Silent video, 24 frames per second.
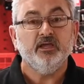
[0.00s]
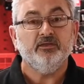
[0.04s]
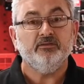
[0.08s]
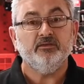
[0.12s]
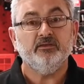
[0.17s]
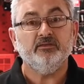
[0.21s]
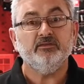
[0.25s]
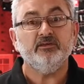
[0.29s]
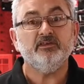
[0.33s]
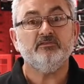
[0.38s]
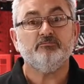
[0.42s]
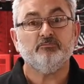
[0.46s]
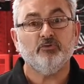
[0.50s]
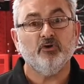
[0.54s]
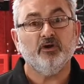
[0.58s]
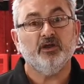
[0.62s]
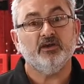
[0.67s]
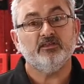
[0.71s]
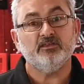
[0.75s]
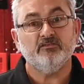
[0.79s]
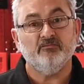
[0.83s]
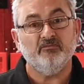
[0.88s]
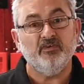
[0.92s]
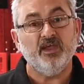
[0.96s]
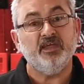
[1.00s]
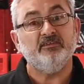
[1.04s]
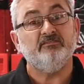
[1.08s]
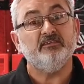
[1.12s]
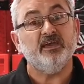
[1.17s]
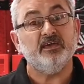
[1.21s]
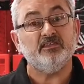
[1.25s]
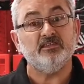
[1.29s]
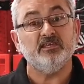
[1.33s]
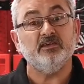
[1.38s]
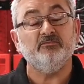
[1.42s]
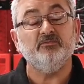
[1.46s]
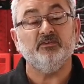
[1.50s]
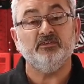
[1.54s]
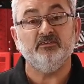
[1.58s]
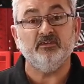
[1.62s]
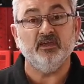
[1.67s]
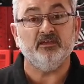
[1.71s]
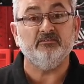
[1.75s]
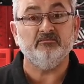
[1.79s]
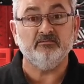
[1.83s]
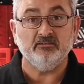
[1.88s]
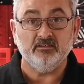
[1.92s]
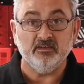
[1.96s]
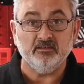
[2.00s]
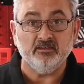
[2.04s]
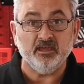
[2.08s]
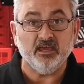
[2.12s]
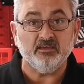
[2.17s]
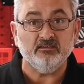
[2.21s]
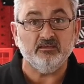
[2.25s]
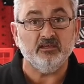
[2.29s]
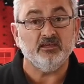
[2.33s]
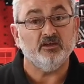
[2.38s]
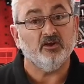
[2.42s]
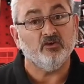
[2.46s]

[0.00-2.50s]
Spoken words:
Now these products are fantastic for detecting